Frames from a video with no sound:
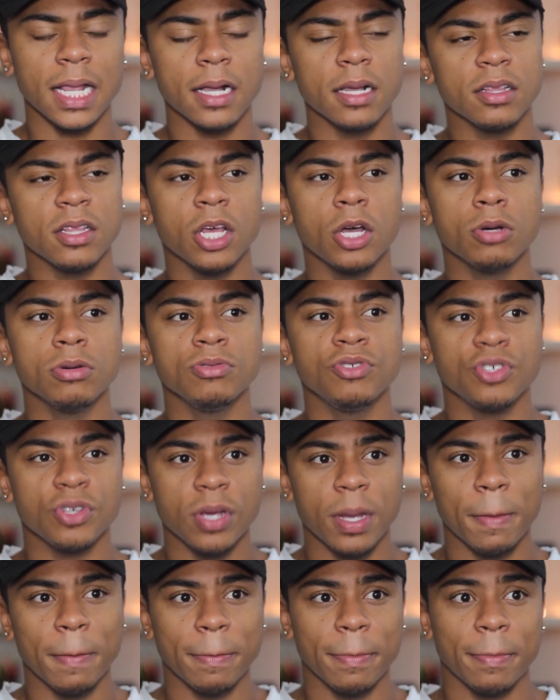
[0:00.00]
though
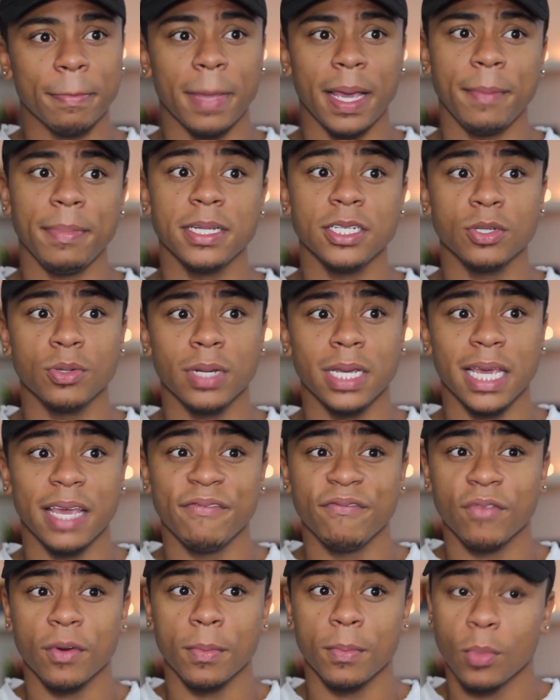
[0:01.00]
Trump may be doing
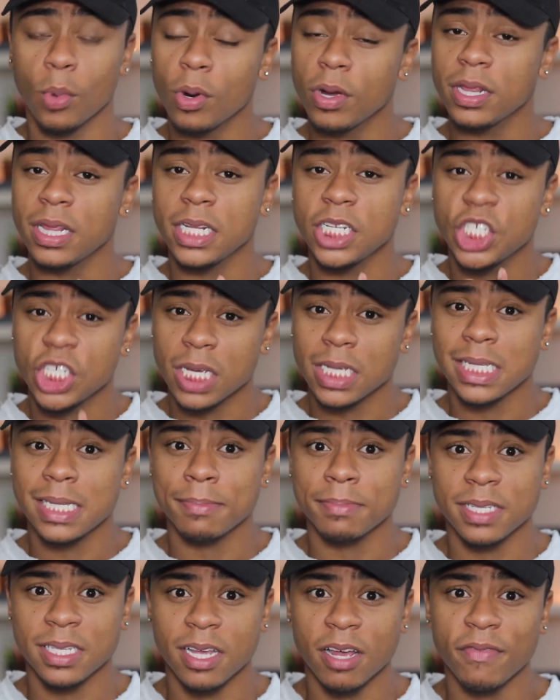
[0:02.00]
it for more than just
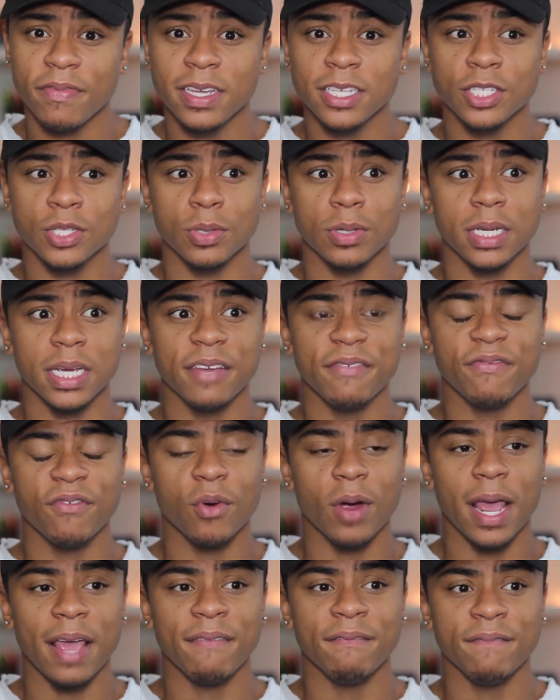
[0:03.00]
himself, he's doing it
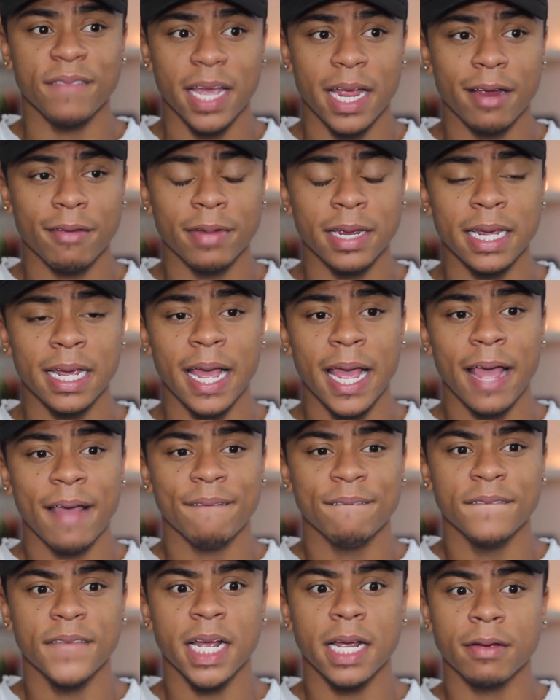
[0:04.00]
for a very,
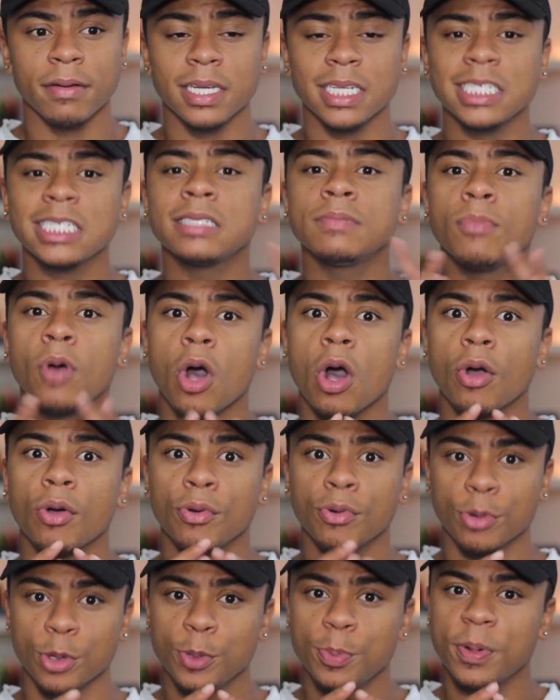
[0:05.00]
very small
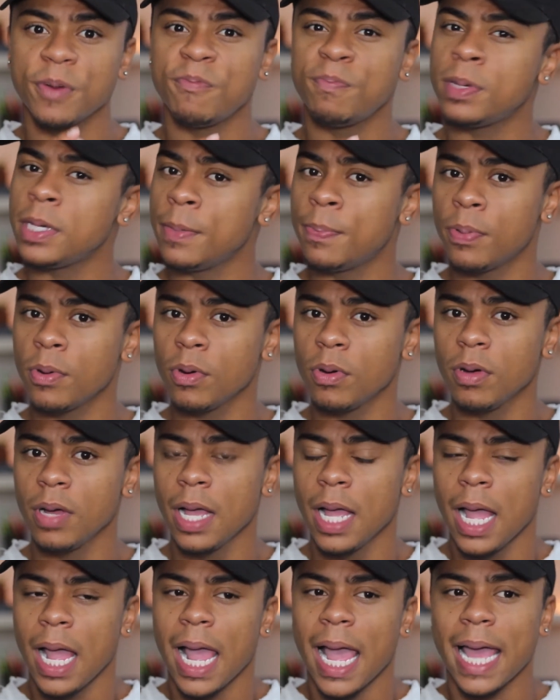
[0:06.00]
group of people
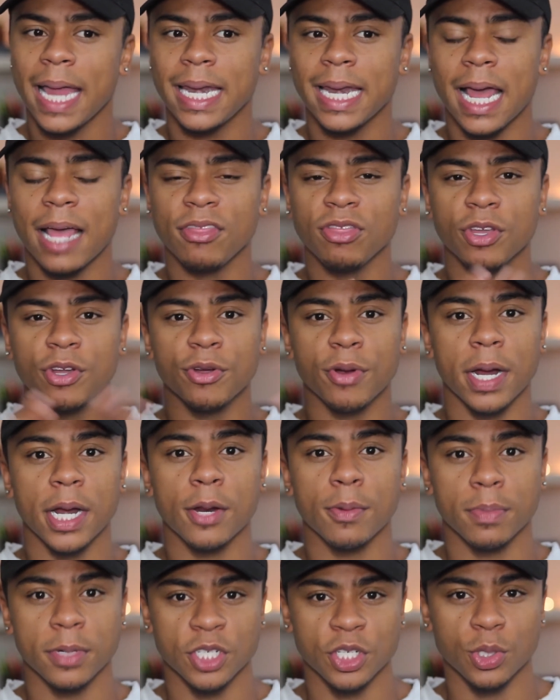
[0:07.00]
and not the
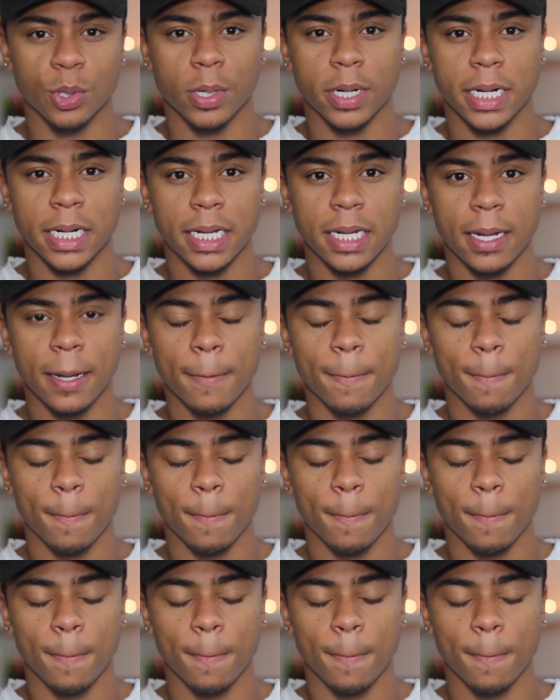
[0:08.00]
greater majority.